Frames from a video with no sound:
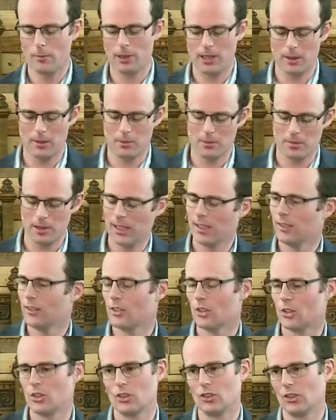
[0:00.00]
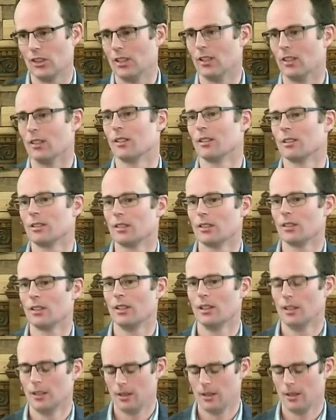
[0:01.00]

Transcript: but in being distinct,